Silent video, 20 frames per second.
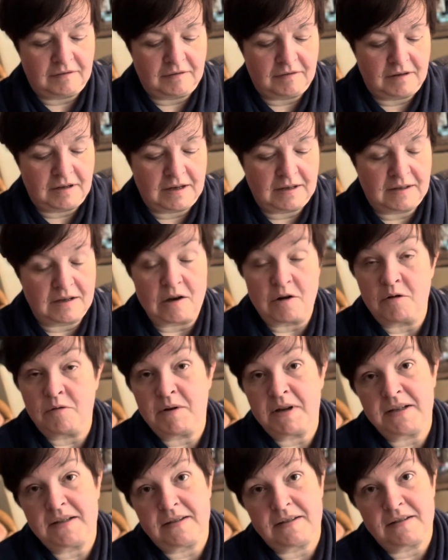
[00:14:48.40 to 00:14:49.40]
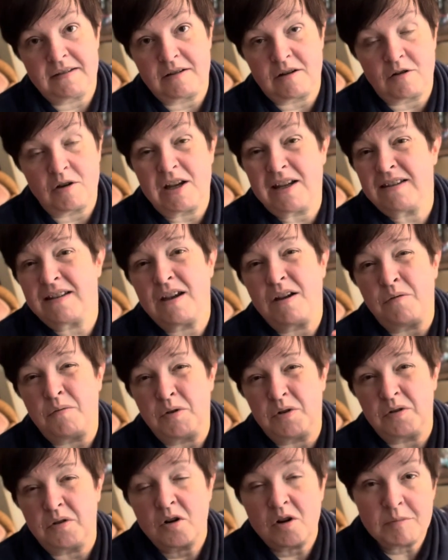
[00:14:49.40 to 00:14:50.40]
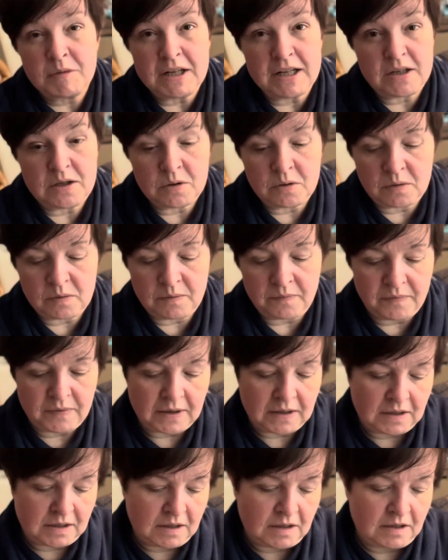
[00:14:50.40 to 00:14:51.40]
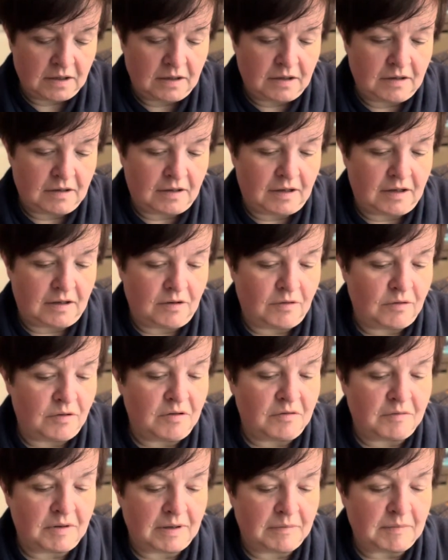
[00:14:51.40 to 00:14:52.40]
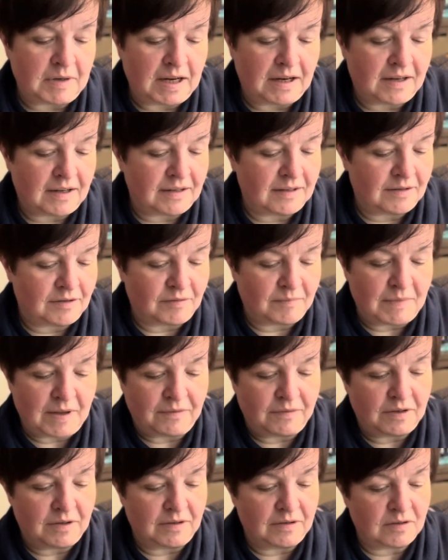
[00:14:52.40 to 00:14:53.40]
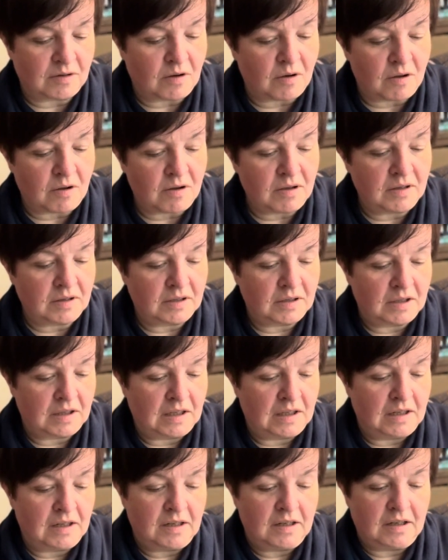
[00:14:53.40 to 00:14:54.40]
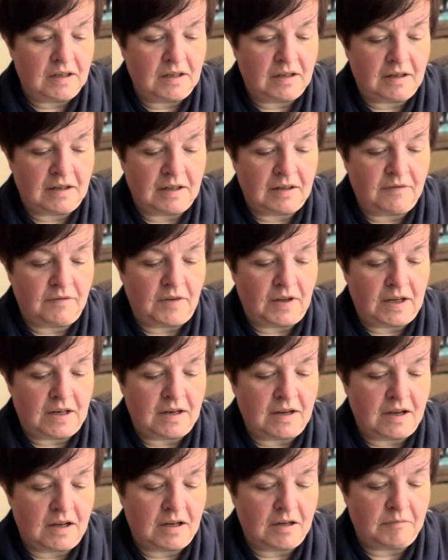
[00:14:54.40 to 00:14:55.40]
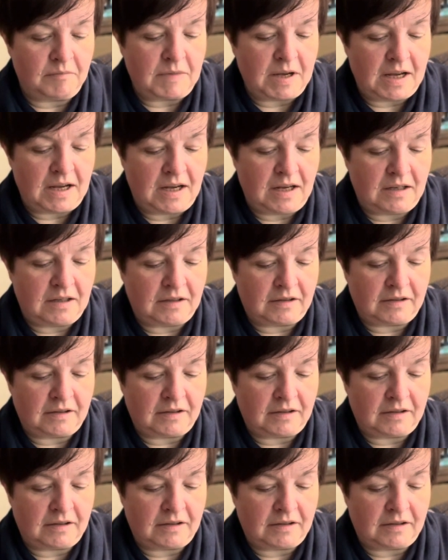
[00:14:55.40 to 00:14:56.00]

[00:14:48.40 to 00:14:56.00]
as I would normally do. I don't know what my cast on method is called. And then I made